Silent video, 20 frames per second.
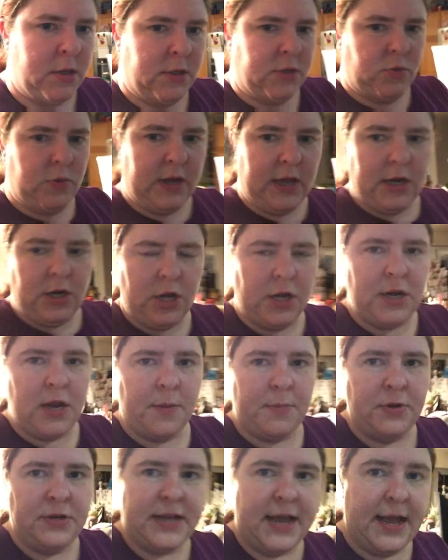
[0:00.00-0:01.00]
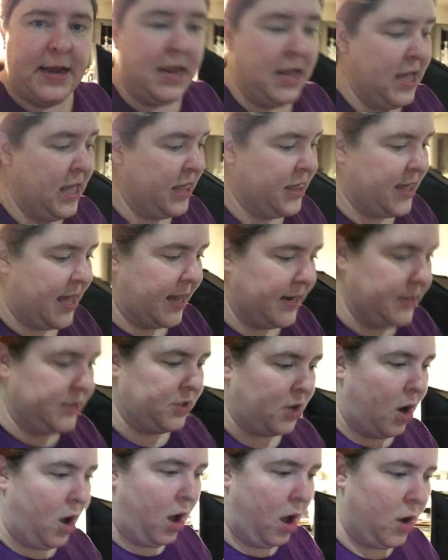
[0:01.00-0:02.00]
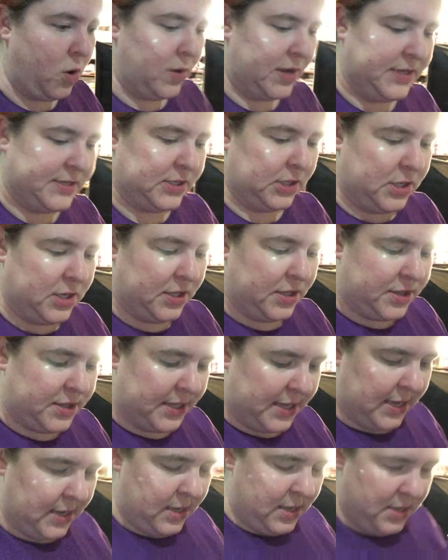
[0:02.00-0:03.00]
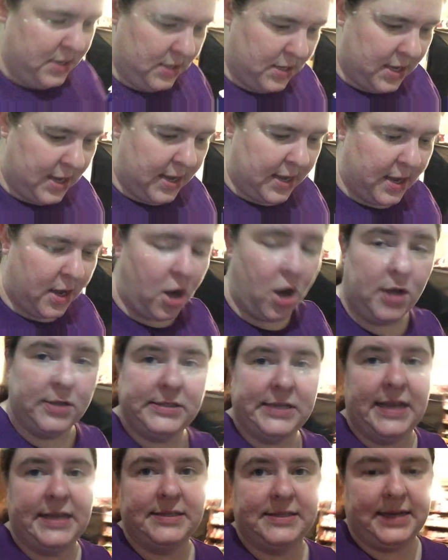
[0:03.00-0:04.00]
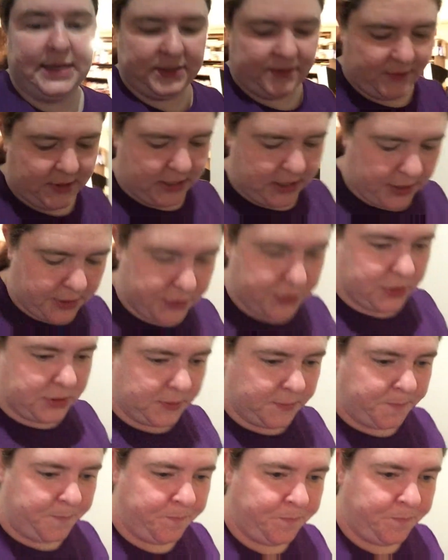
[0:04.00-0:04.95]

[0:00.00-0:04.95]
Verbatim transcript: So we got a good number done. That is always a good thing. Uh, all taste test videos.